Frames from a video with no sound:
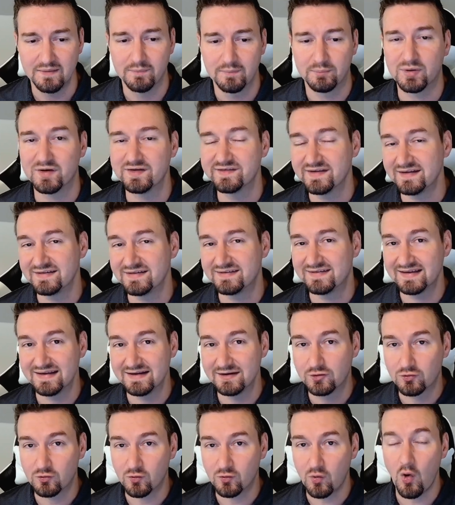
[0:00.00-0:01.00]

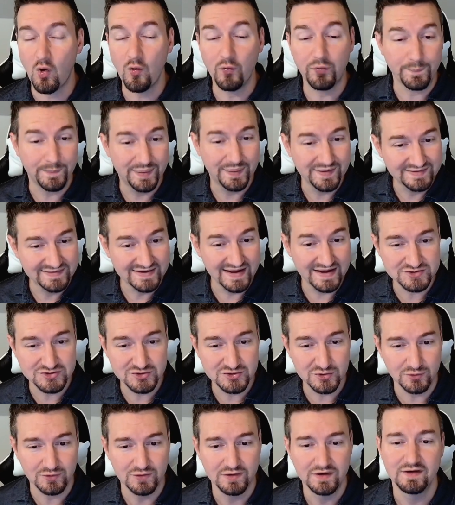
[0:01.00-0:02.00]
presenting growth
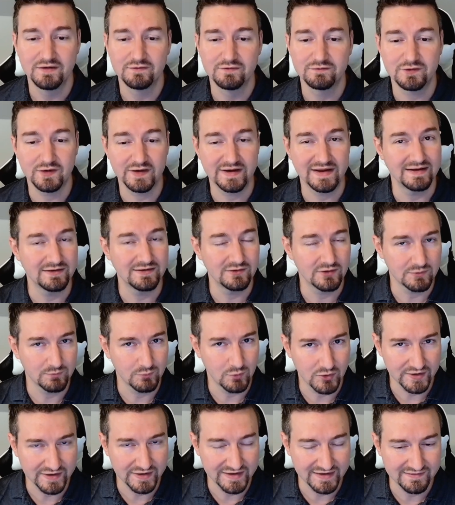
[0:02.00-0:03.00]
potential for Kinder
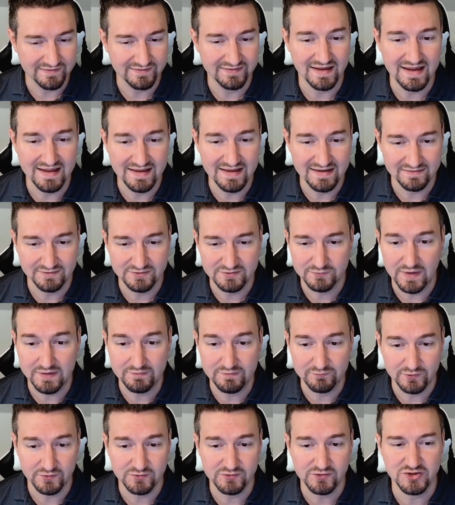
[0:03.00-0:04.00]
Morgan's in-
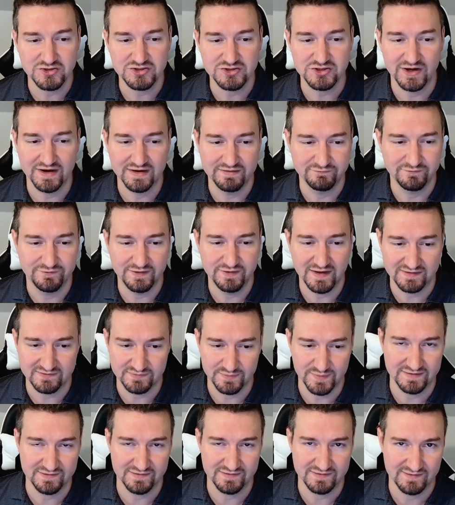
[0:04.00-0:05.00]
infrastructure
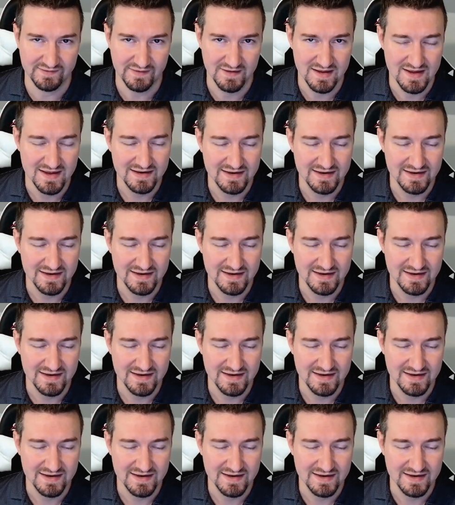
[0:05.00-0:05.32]
investments.